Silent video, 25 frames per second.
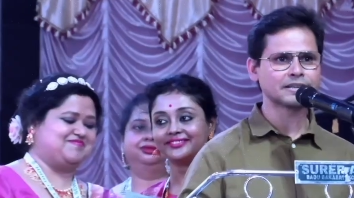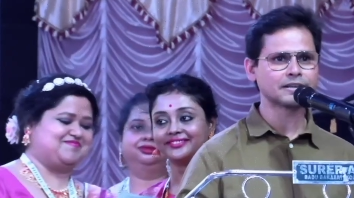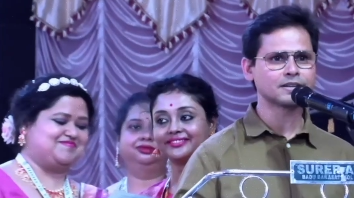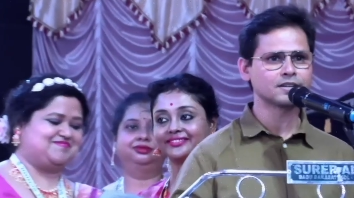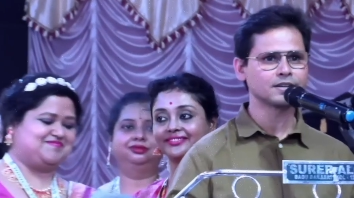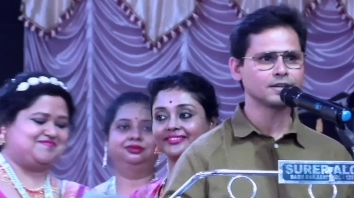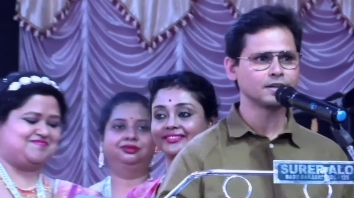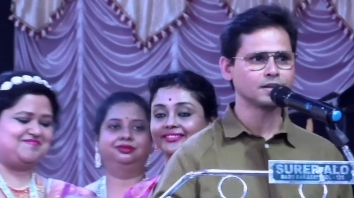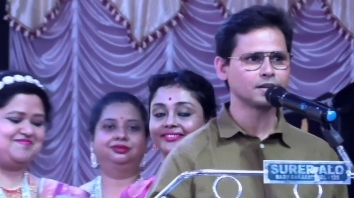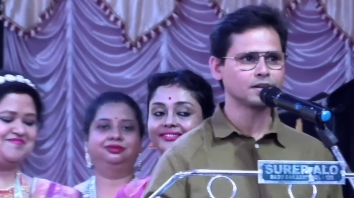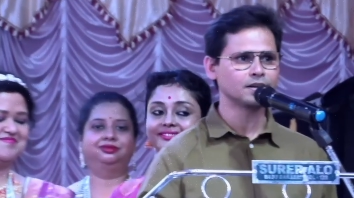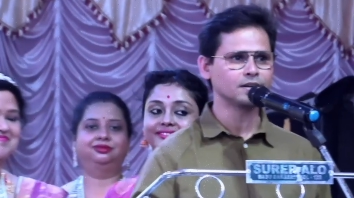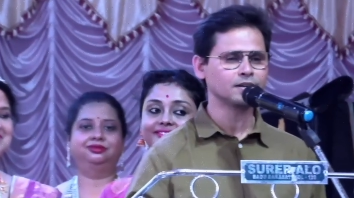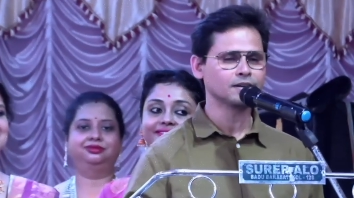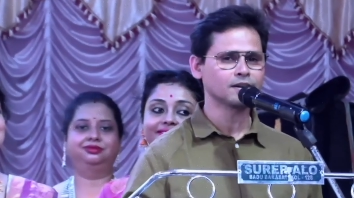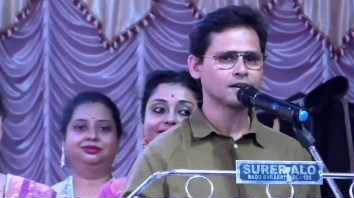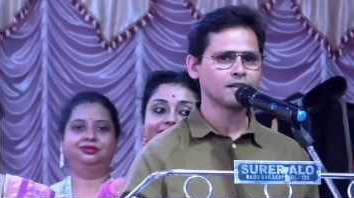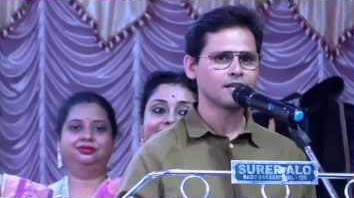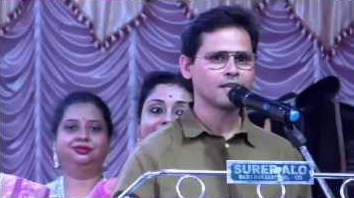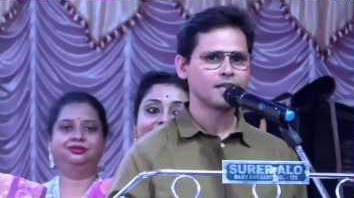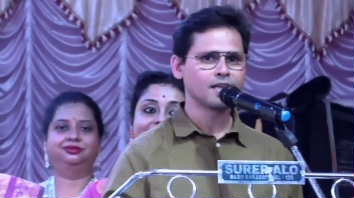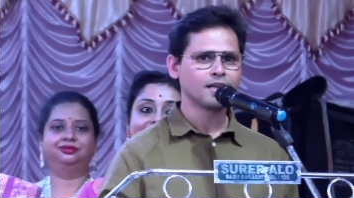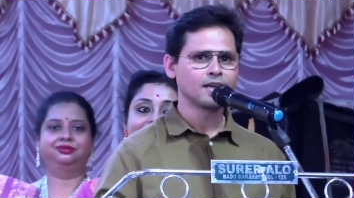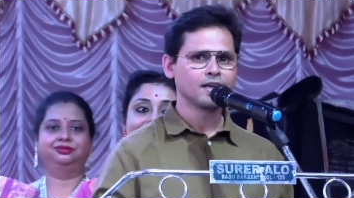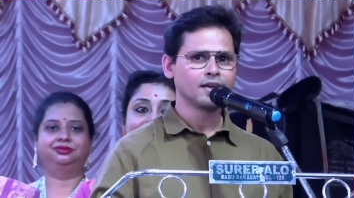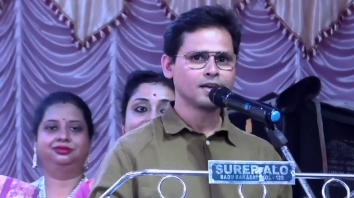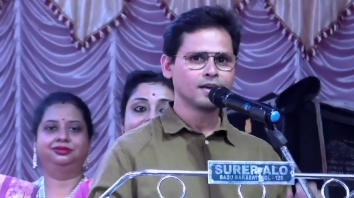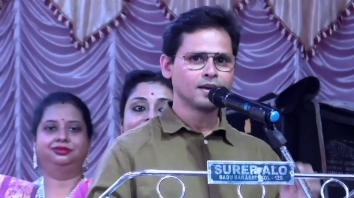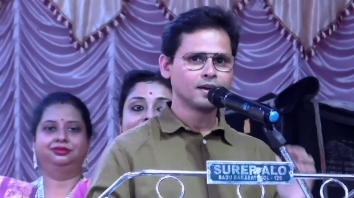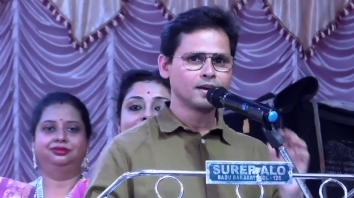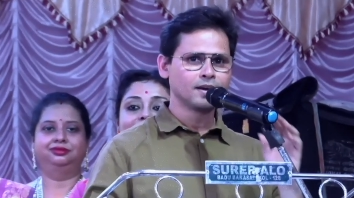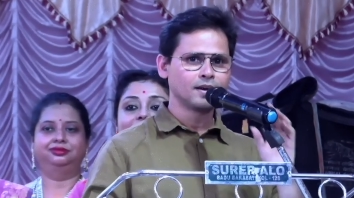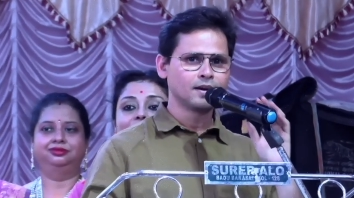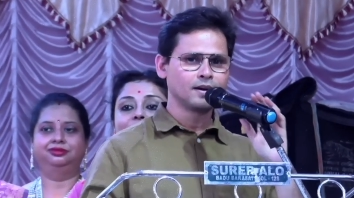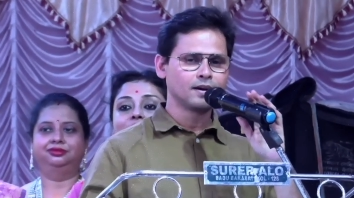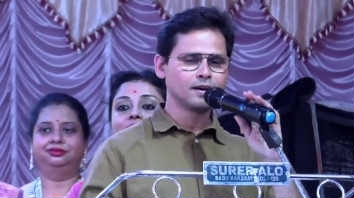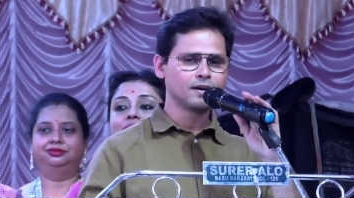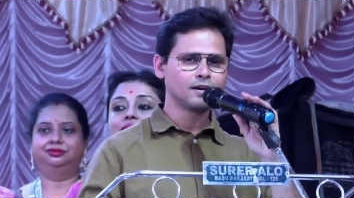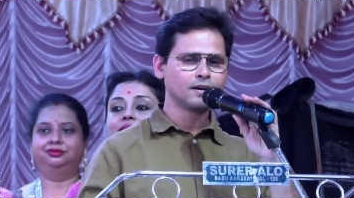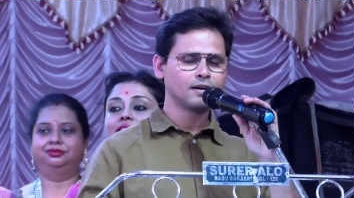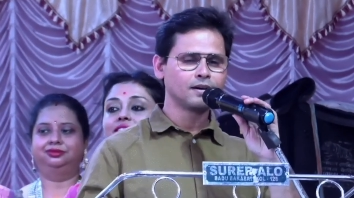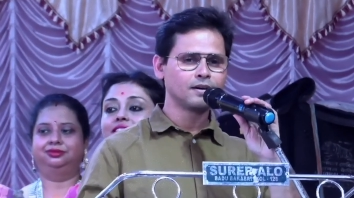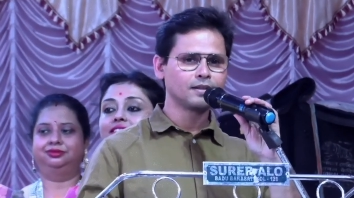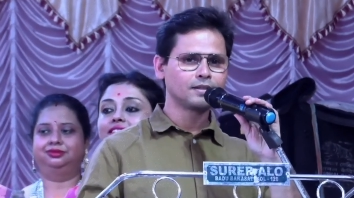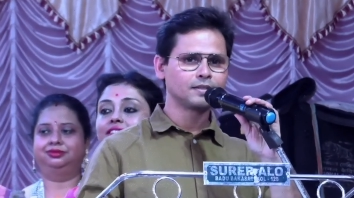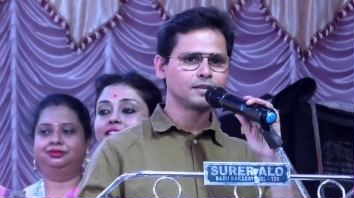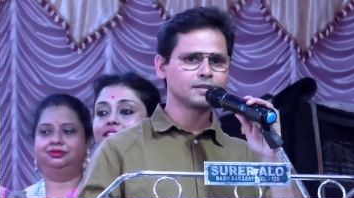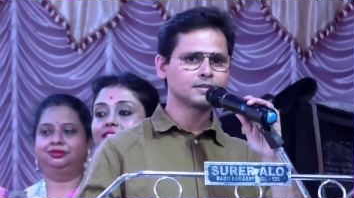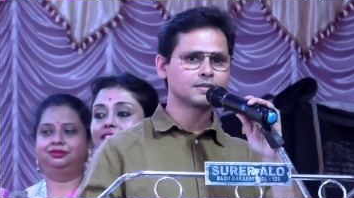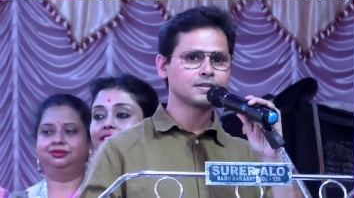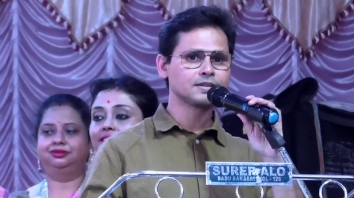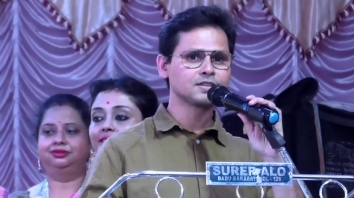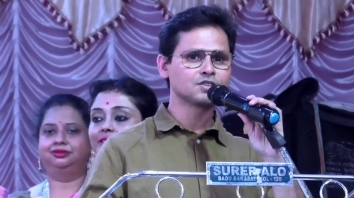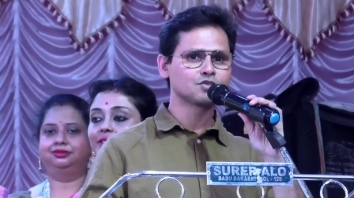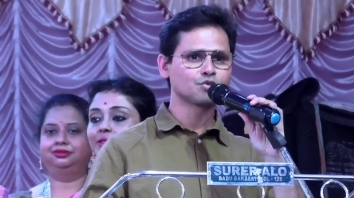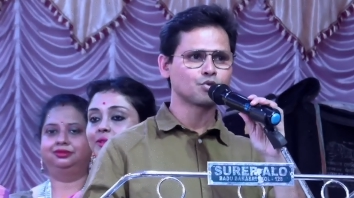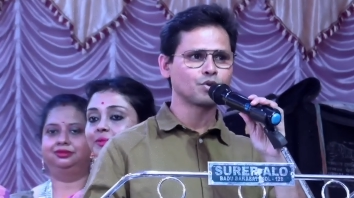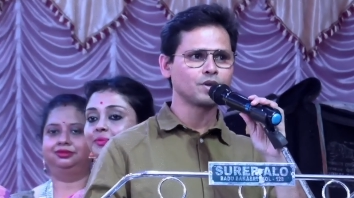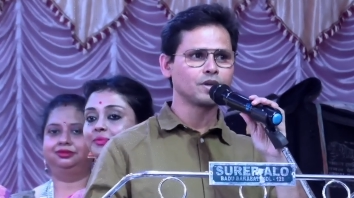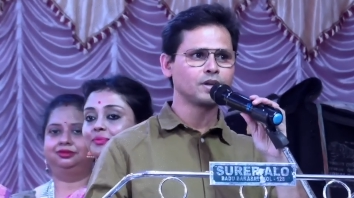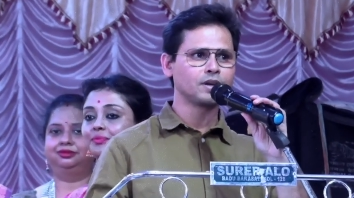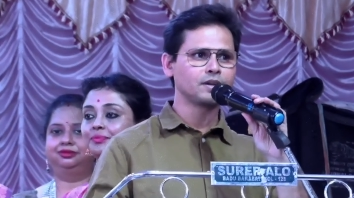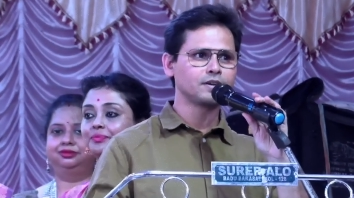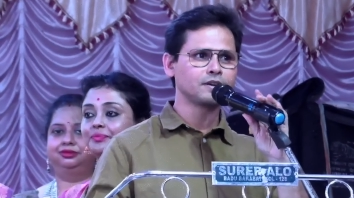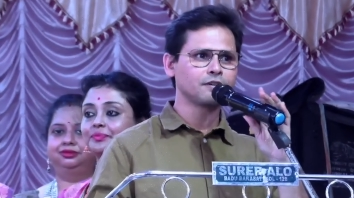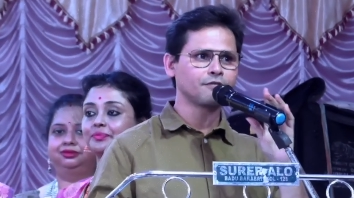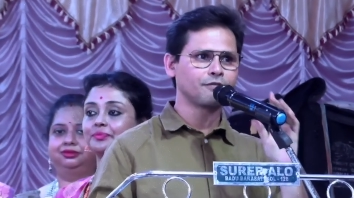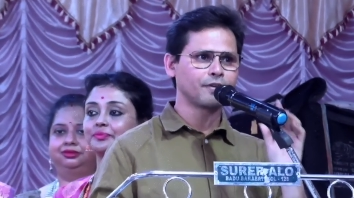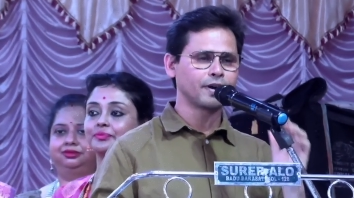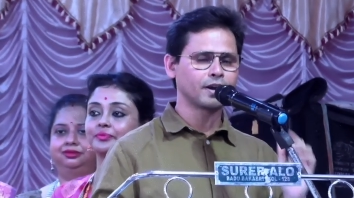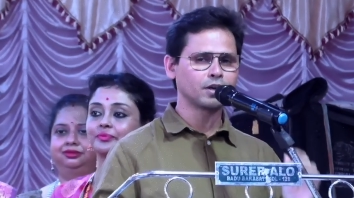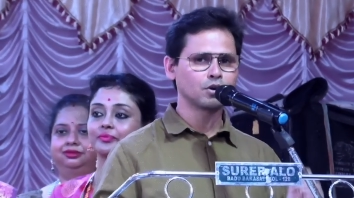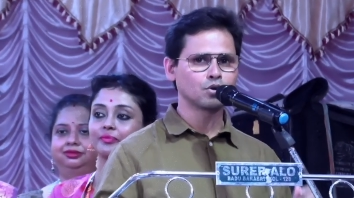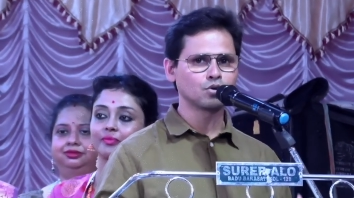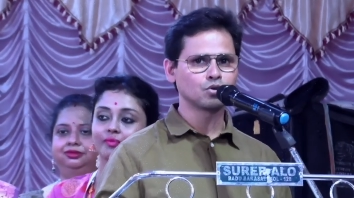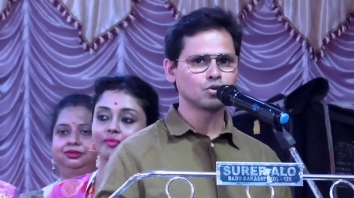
Speaker 1: Here, uh, this is really a very good